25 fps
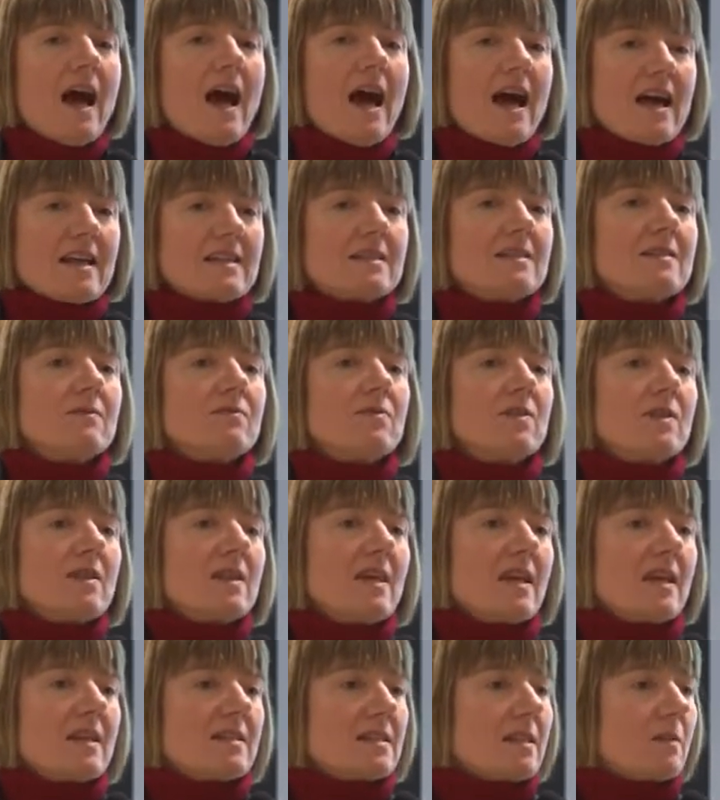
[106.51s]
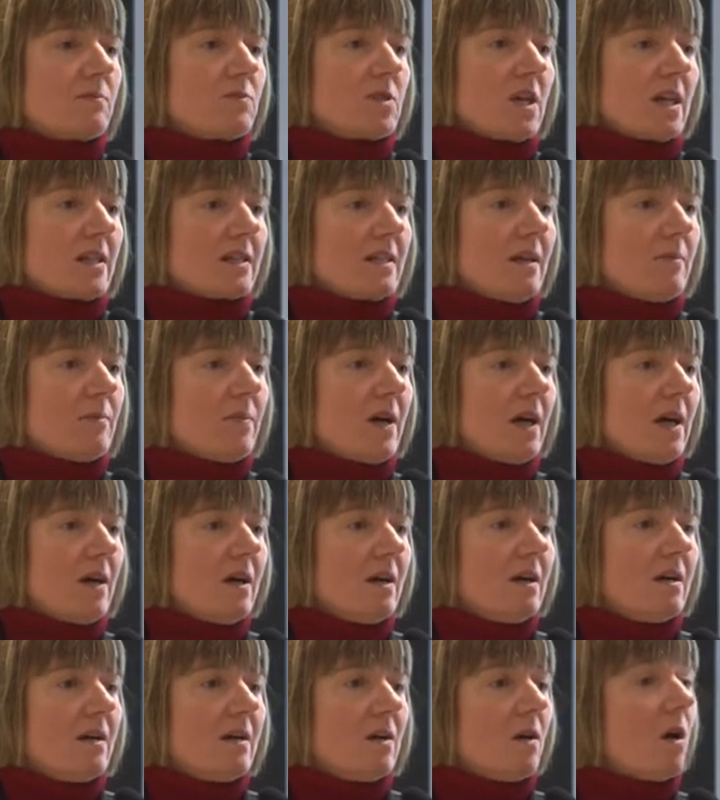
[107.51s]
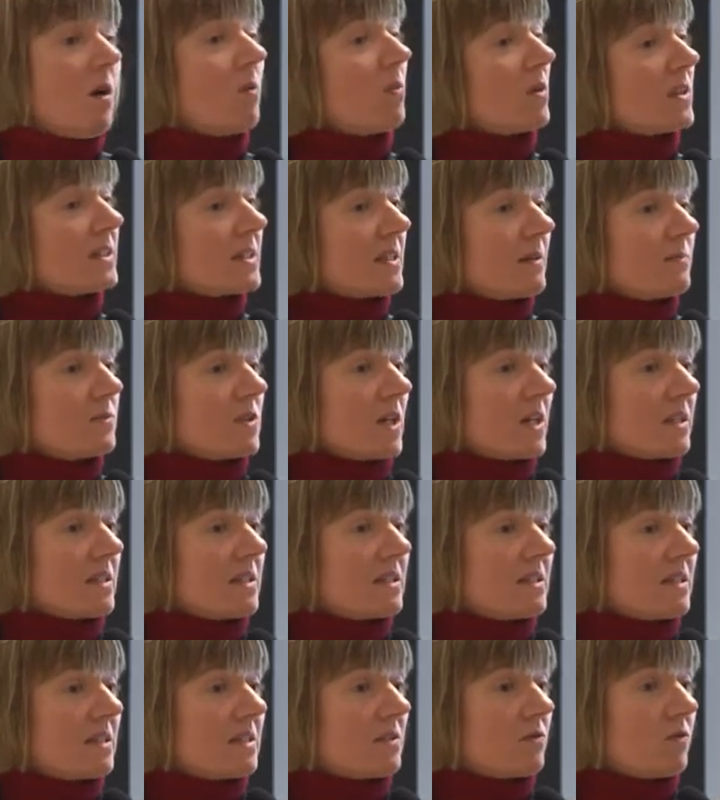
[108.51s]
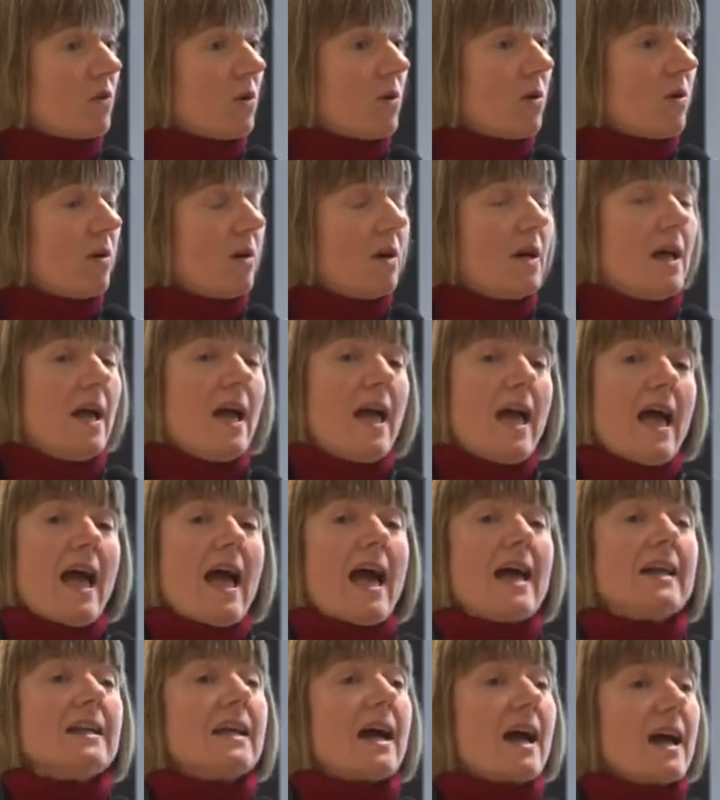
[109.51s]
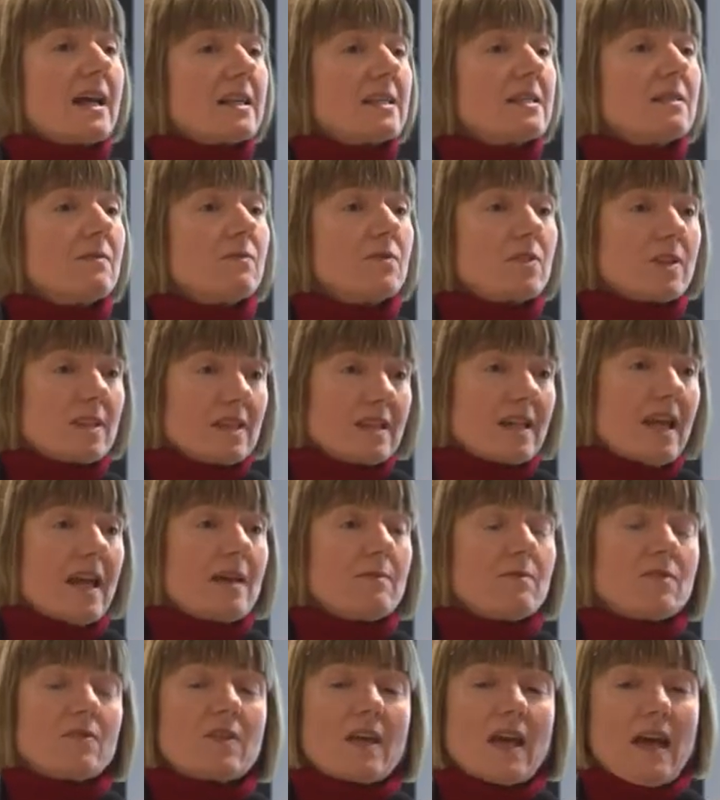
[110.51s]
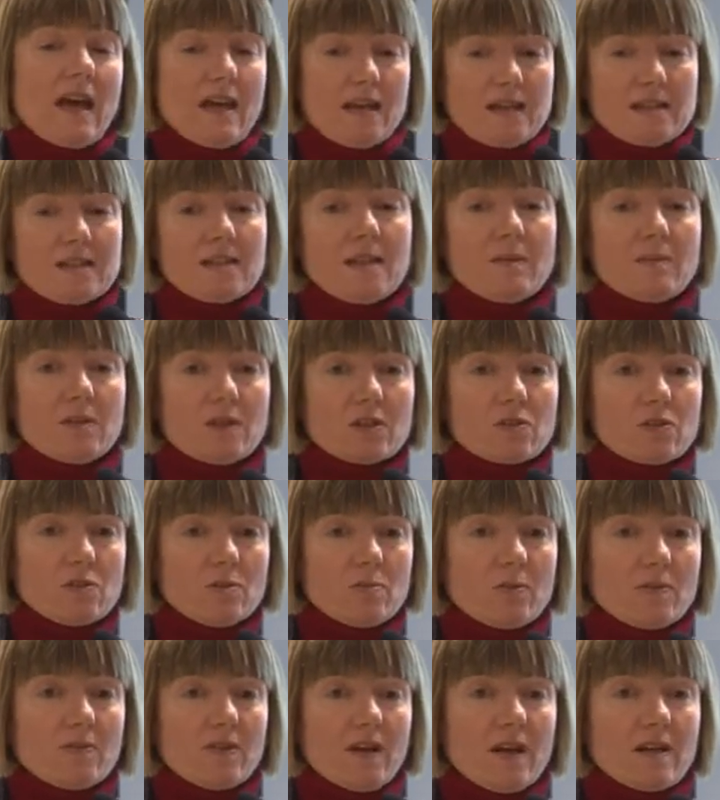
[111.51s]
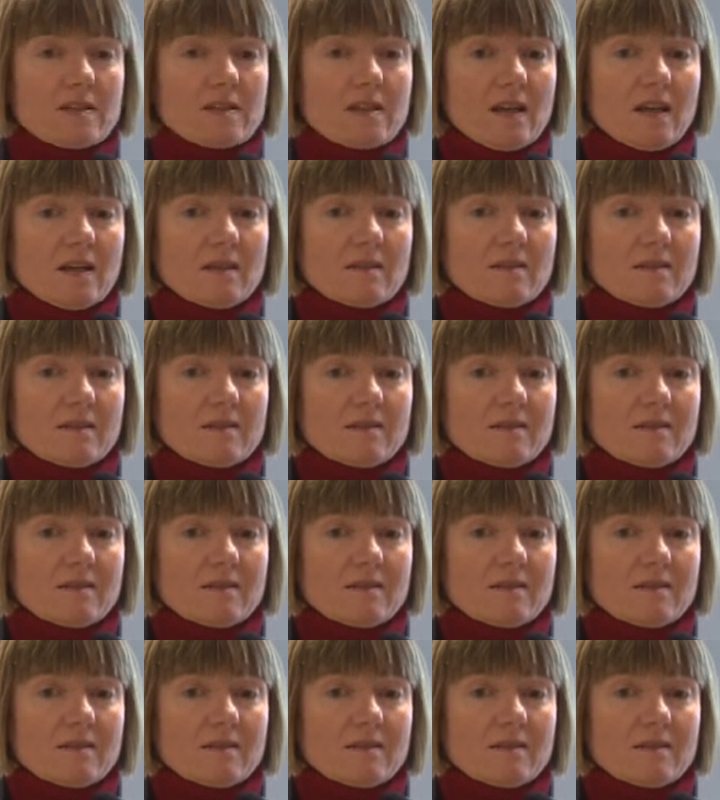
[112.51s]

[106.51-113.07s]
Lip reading: Ask them for their subject number, or what subject is this for, and ask them for the name of their academic supervisor.